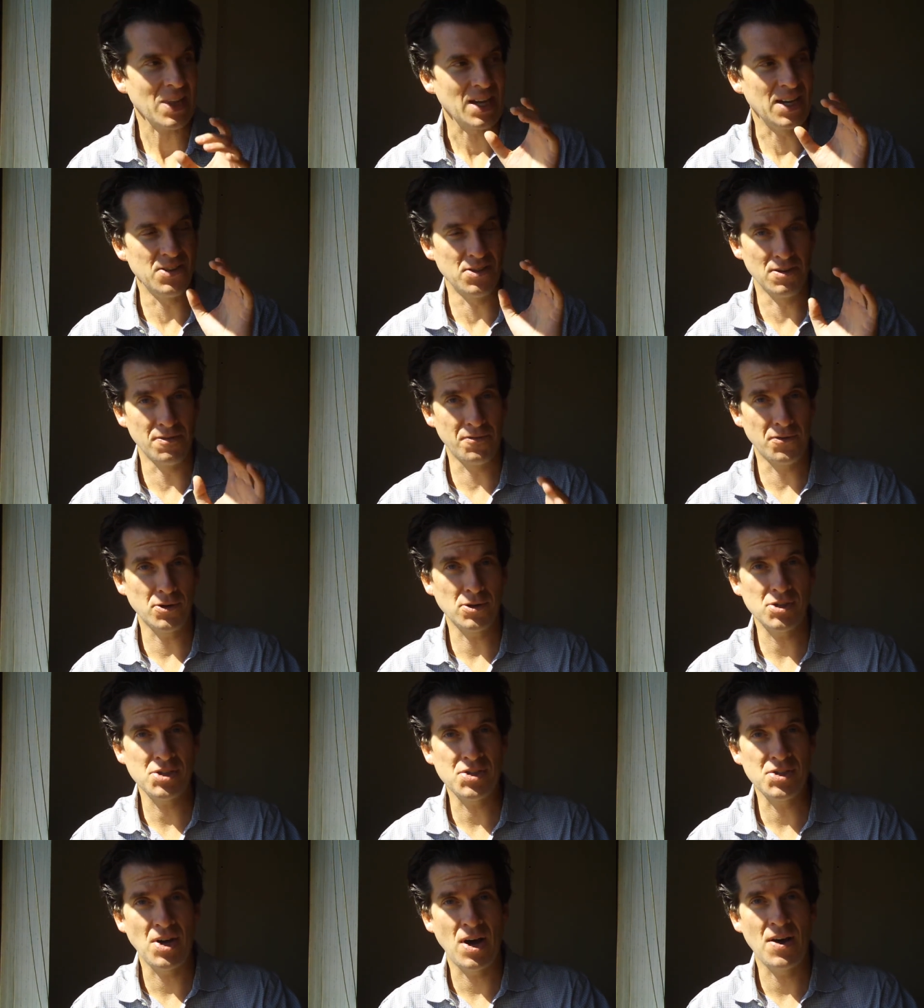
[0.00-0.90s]
And the
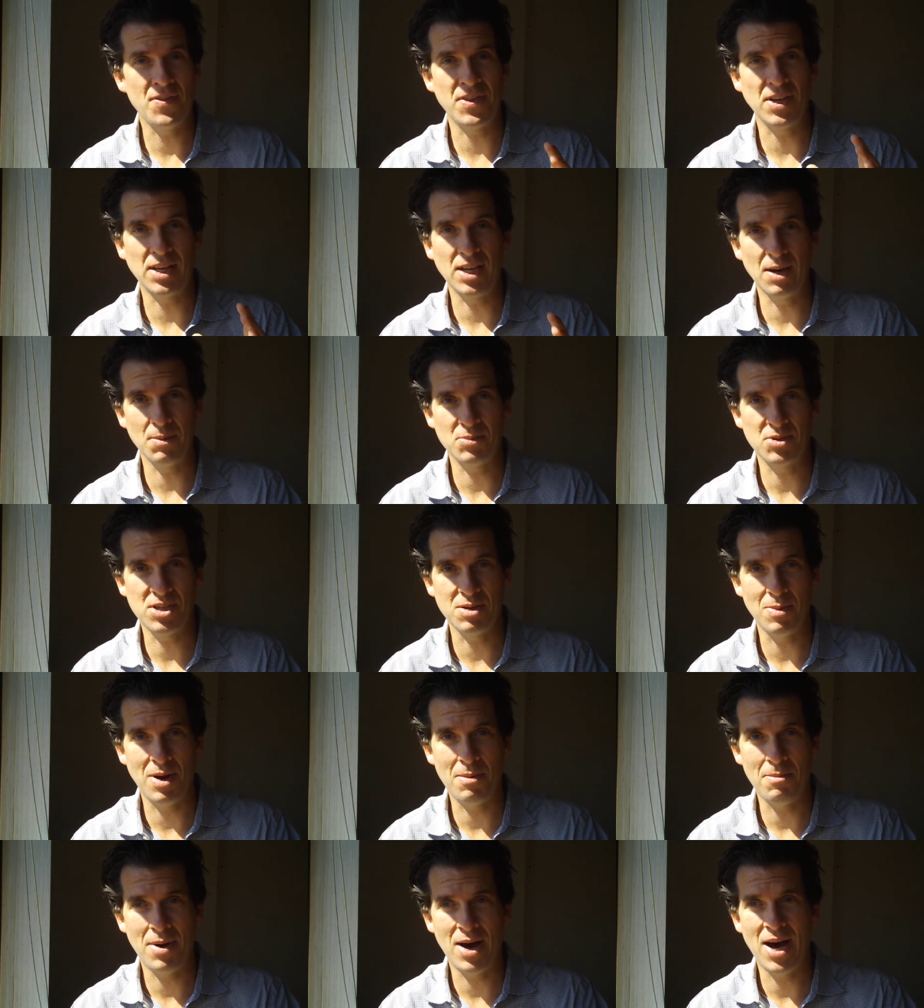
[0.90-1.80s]
first thought that comes to
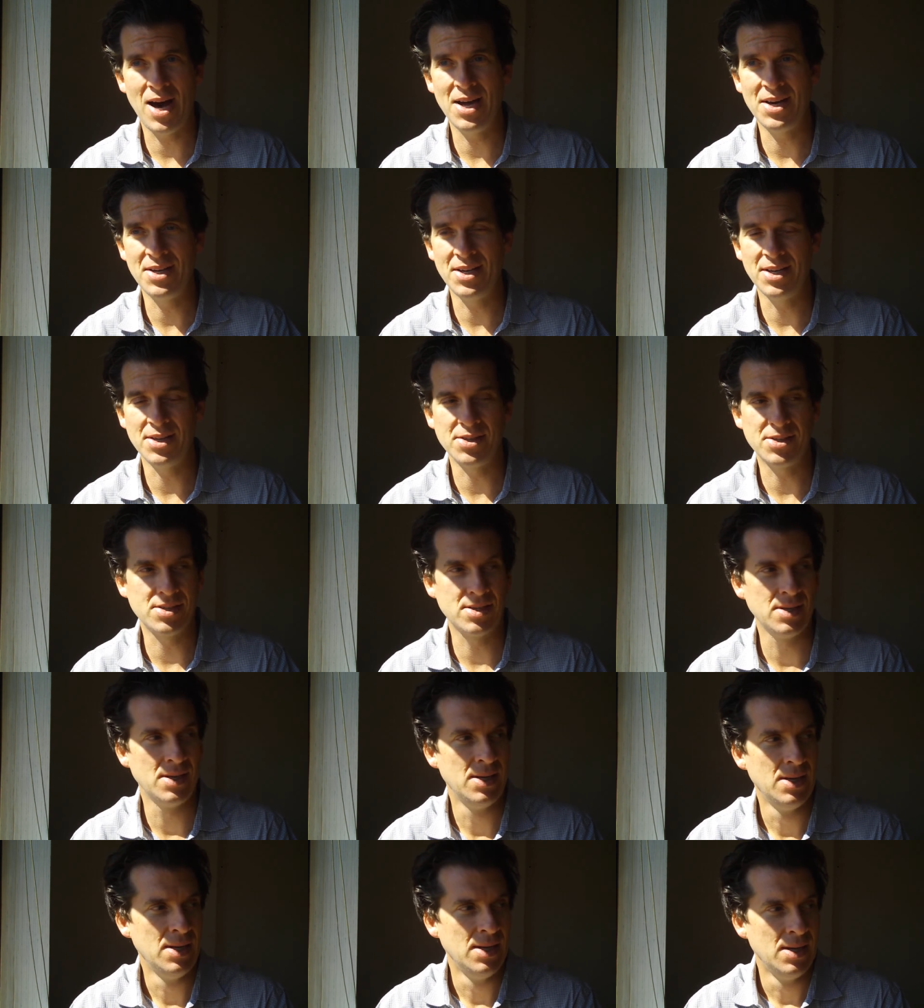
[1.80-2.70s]
my mind is,